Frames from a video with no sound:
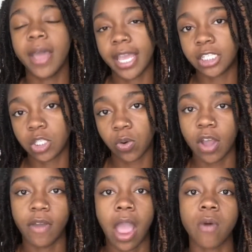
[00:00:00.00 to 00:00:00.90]
8 to
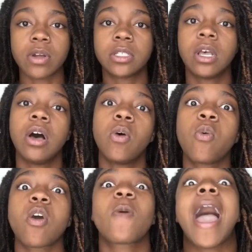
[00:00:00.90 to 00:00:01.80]
12 hours
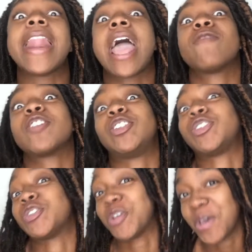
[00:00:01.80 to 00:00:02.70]
worldwide
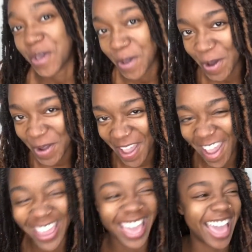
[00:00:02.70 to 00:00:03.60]
average,
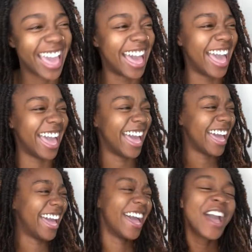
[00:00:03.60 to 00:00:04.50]
okay?
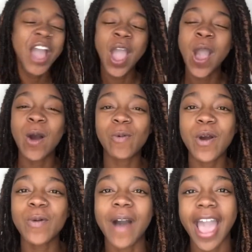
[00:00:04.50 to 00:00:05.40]

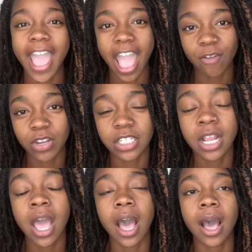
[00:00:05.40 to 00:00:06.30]
Worldwide average,
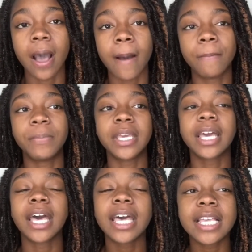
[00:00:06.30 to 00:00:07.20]

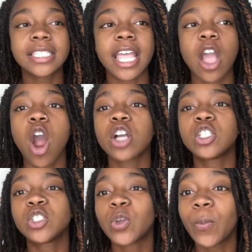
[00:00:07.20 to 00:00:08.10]
because they are
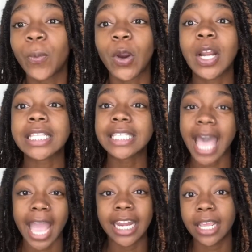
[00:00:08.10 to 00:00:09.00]
super
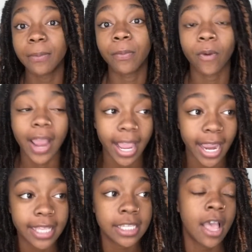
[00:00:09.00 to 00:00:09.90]
tiny
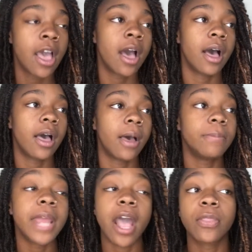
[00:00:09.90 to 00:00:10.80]
braids.
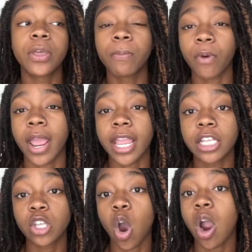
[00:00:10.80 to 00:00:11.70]
Now the
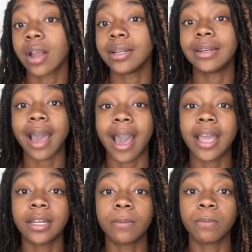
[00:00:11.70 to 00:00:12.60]
braids are
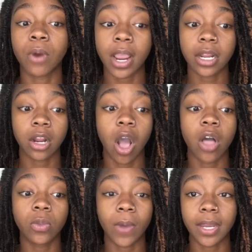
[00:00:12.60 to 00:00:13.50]
not braided
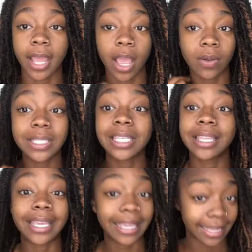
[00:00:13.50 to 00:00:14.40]
all the way down to
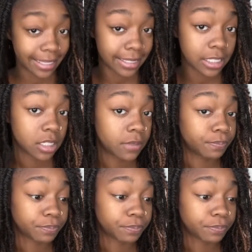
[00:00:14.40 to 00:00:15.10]
the ends.